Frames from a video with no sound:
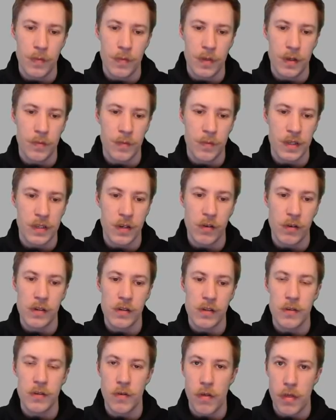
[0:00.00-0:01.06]

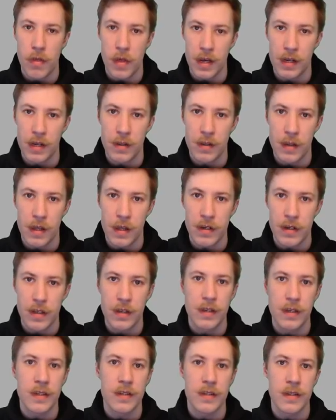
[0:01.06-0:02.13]
materials you think that
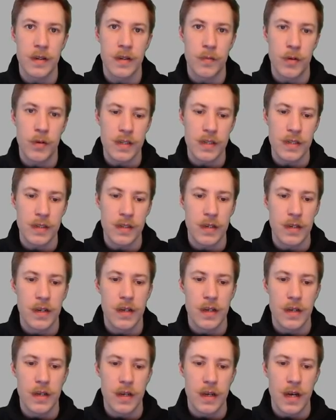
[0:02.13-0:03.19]
is uh, present,
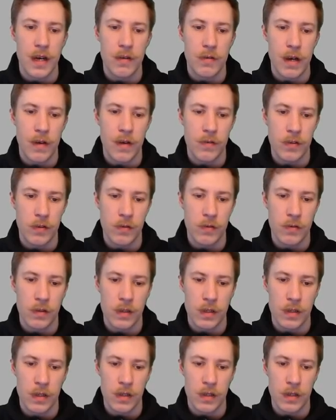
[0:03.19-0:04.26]
and you have to
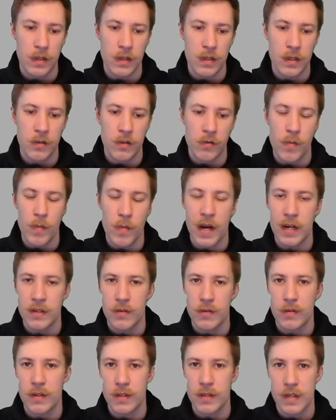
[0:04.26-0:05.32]
uh, in your remarks you
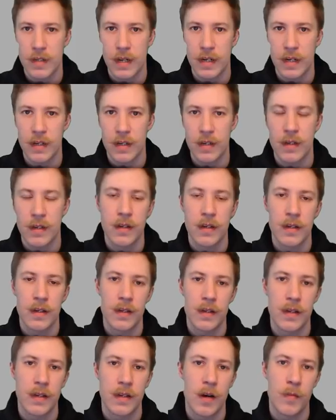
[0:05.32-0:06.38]
can state in uh,
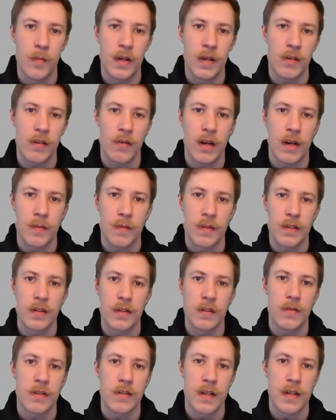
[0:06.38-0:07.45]
how many grams uh,
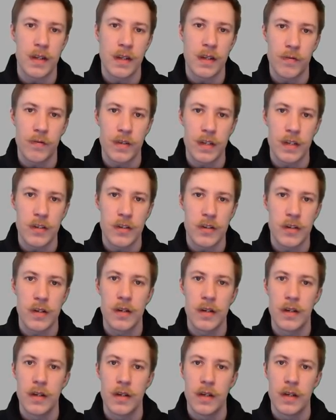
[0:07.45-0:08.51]
you are sending of each,
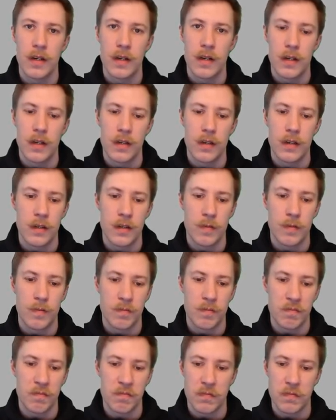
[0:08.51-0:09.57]
um,
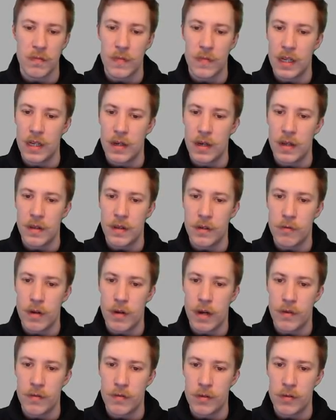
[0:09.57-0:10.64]
and then you
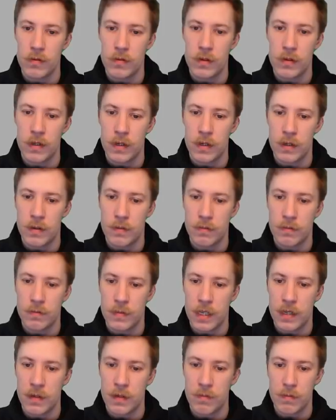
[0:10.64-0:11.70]
have to uh,
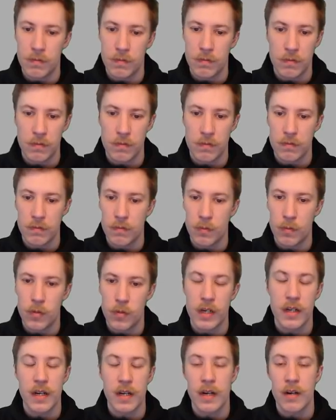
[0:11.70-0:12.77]
yeah
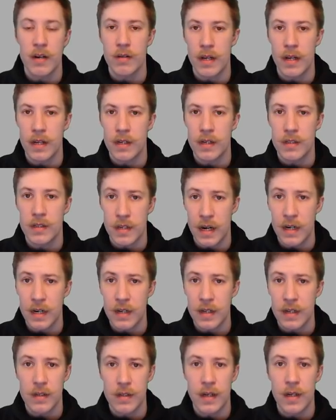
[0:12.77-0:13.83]
print it out and sign
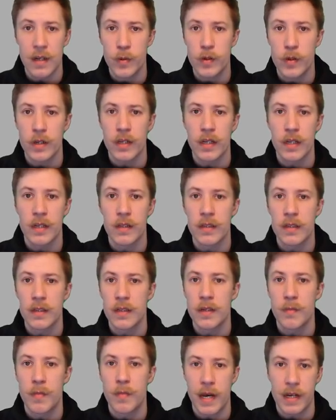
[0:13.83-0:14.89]
it and put it in
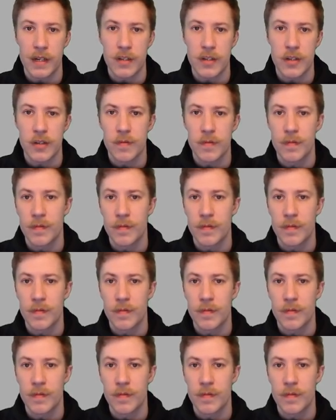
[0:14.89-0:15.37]
the package.